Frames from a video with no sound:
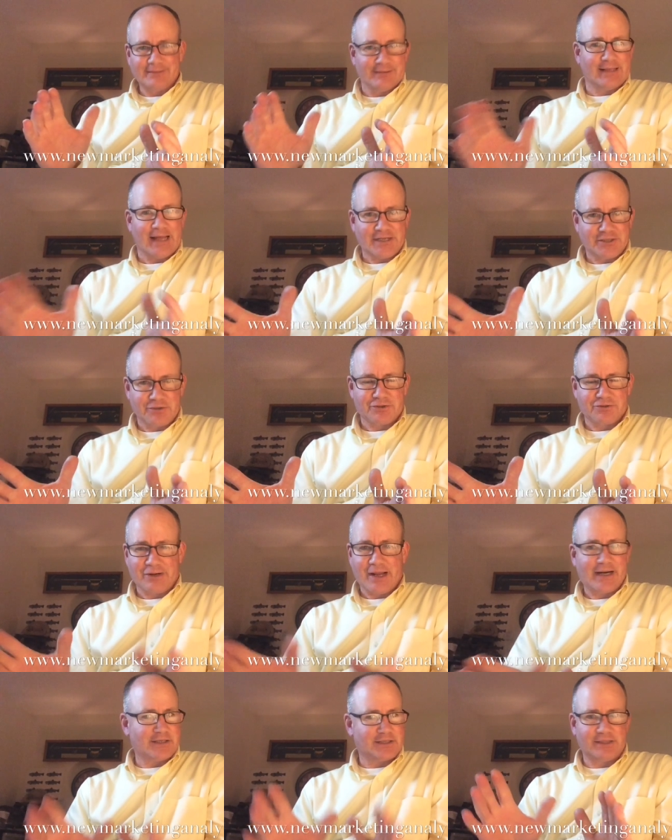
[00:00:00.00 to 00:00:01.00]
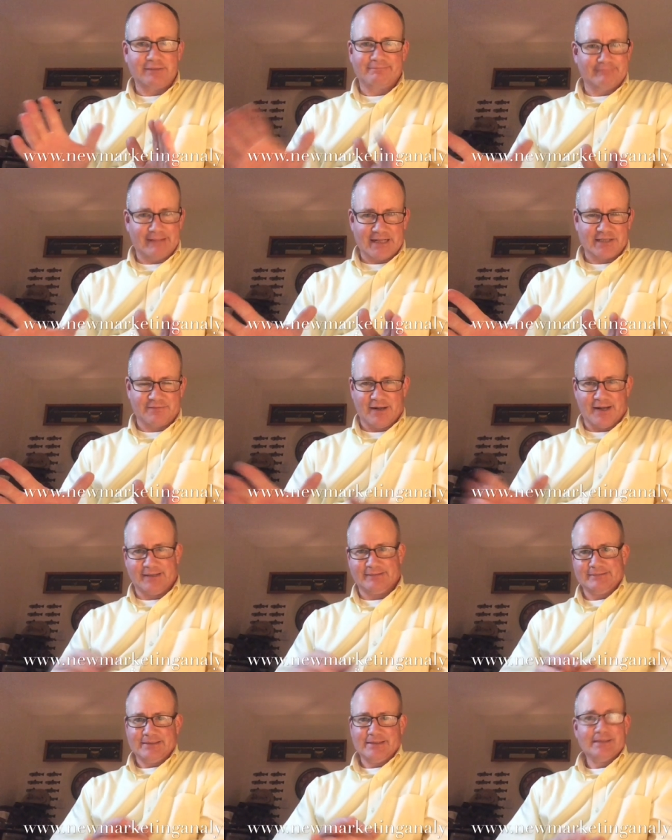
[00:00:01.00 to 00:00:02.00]
that's your strategy. That's fine,
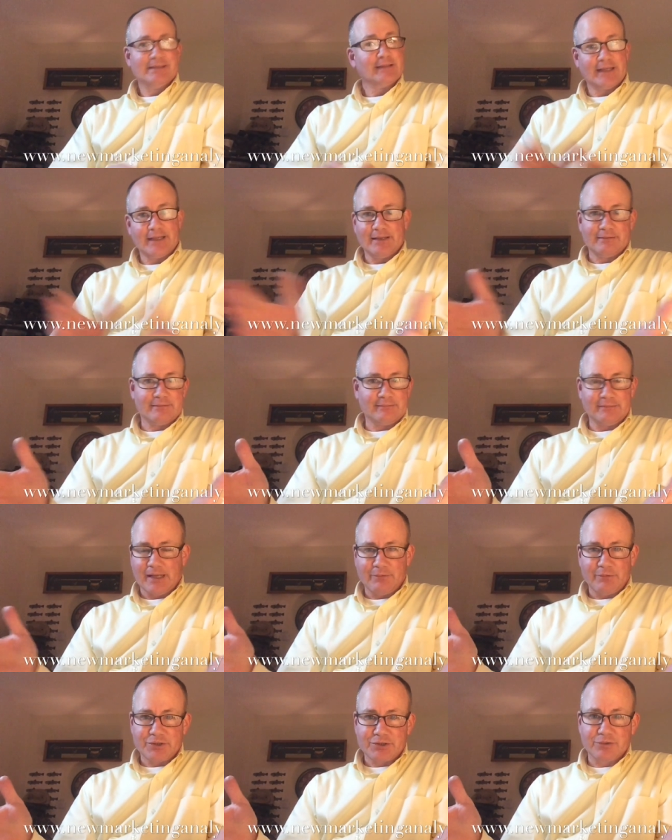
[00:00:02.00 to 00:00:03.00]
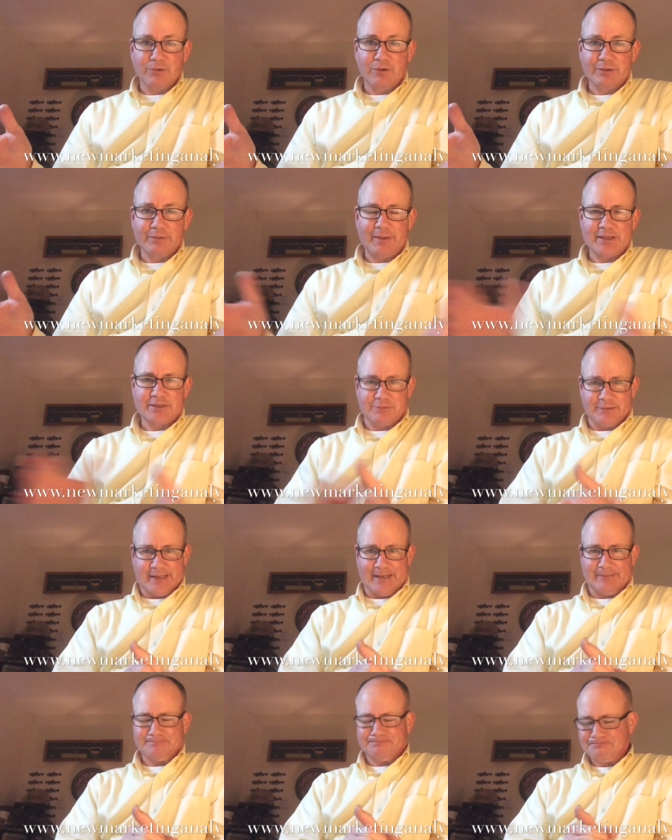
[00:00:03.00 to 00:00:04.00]
and I wish you all the best with
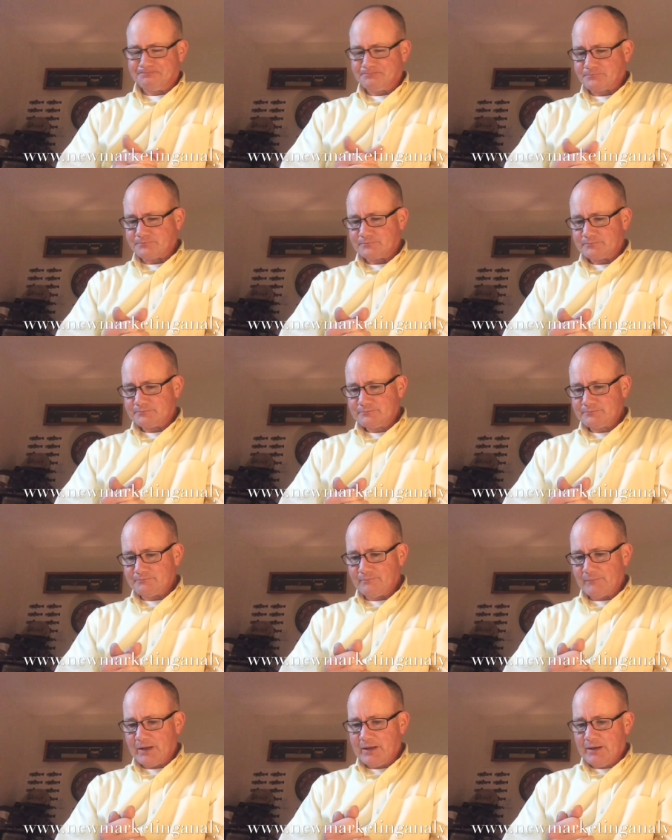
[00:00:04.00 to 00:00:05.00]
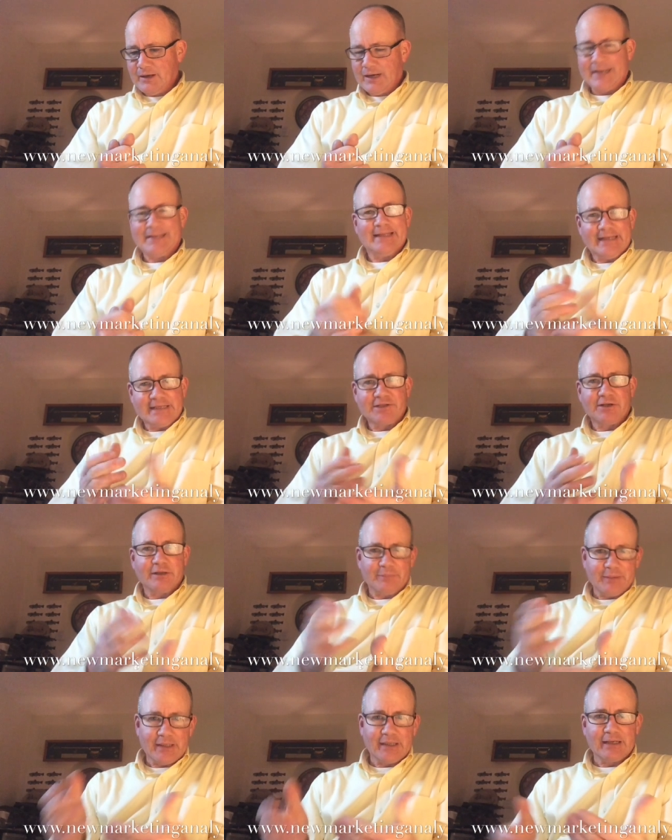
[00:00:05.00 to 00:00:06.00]
that. I think it's going
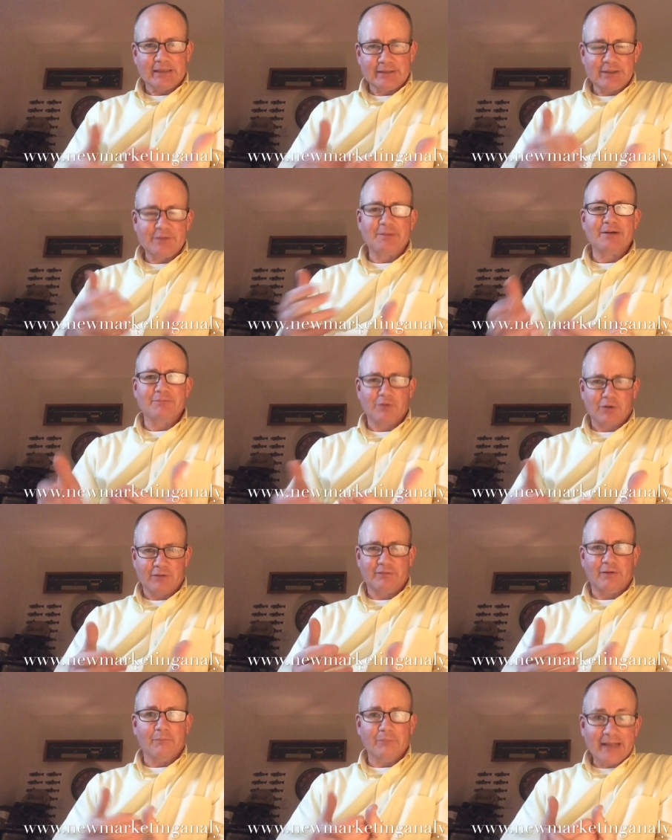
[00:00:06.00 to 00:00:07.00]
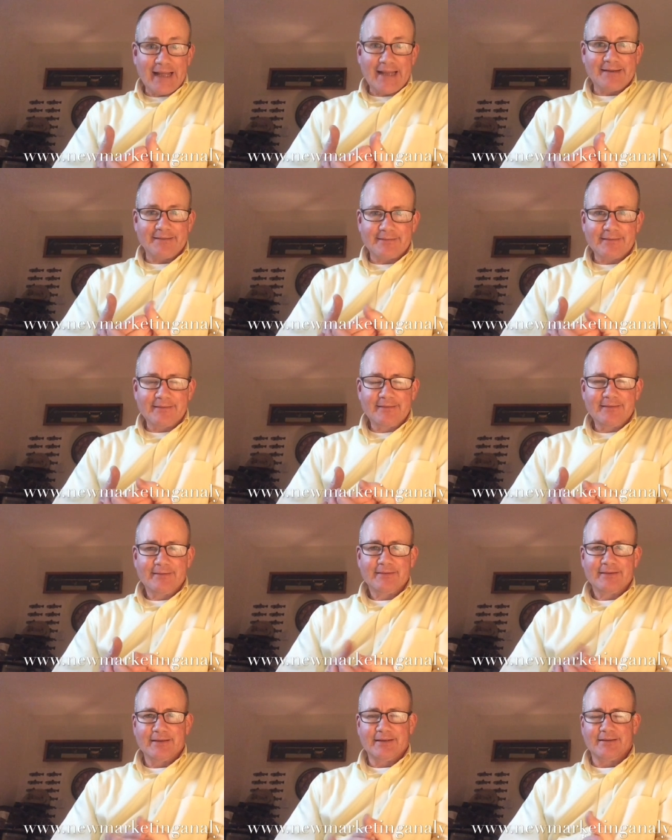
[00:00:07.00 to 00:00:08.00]
to be a little bit more of a blend
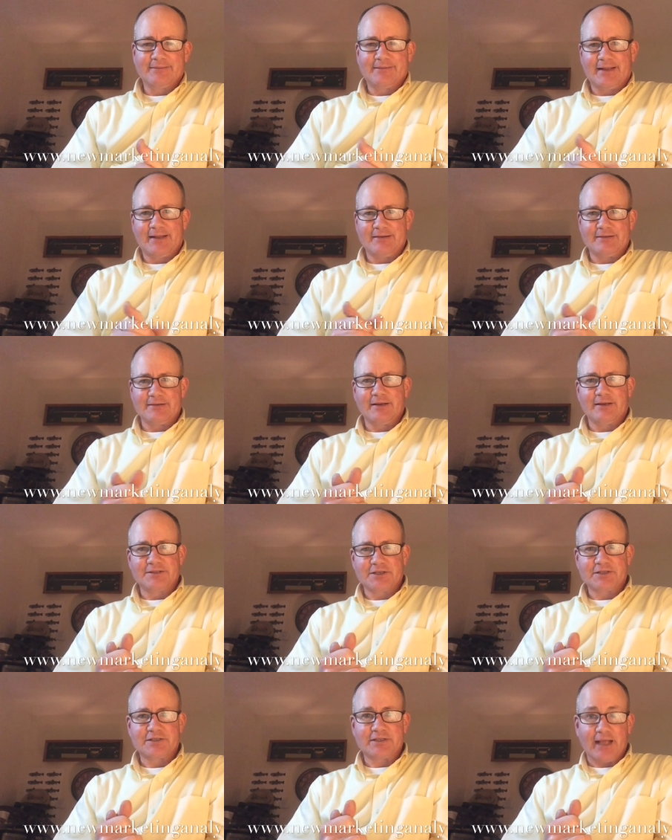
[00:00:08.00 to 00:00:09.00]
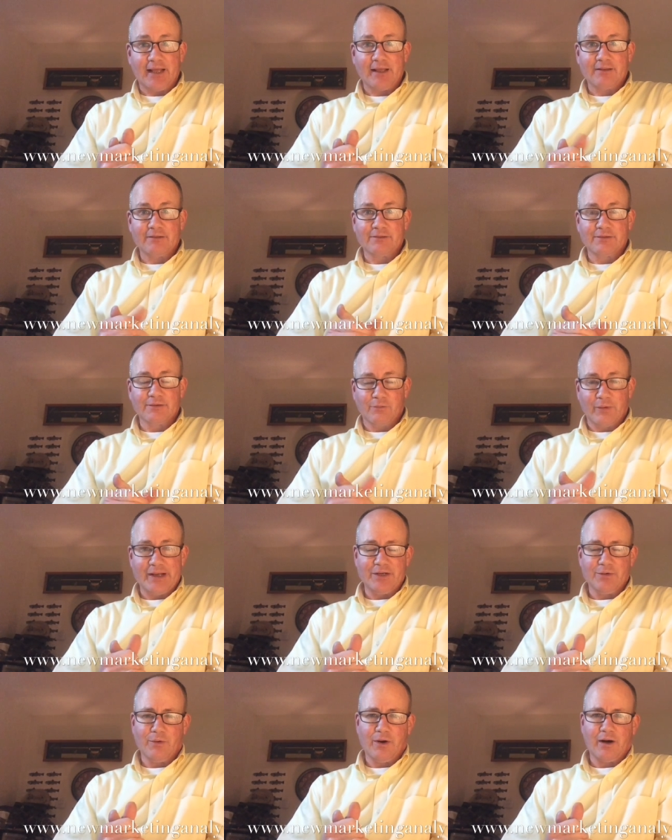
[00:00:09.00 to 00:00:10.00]
uh, than uh, just staying the way
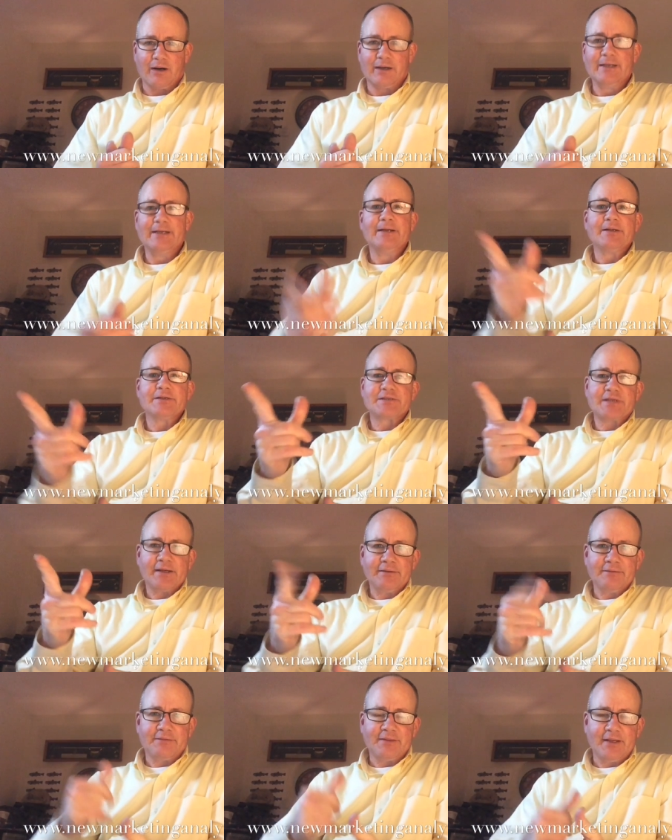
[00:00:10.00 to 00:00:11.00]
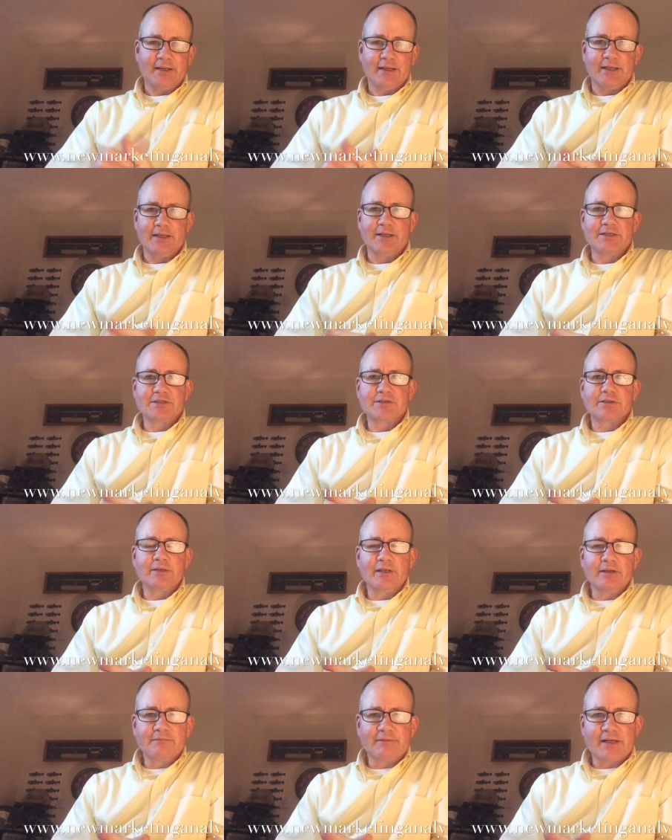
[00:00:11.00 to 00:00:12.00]
you are. Second thing is
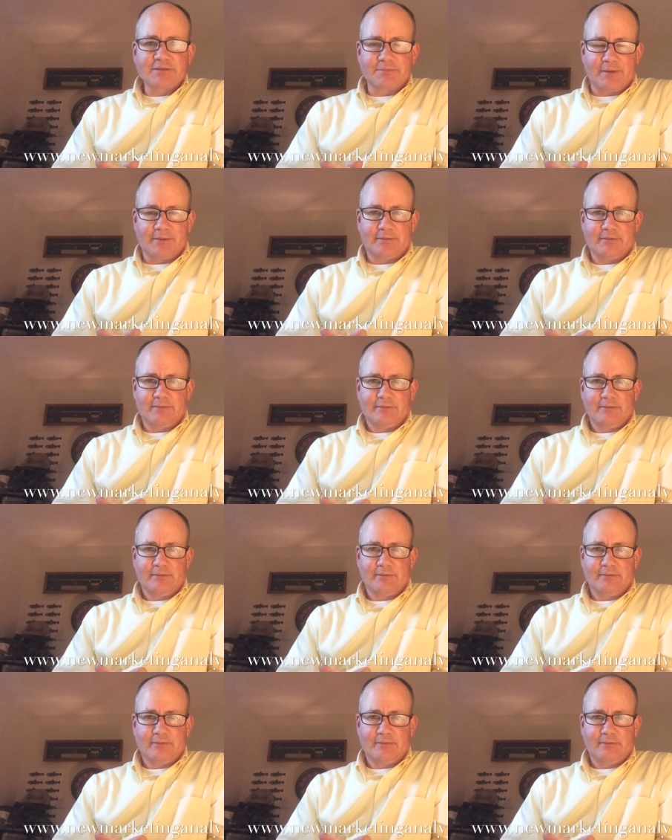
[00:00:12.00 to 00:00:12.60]
investment.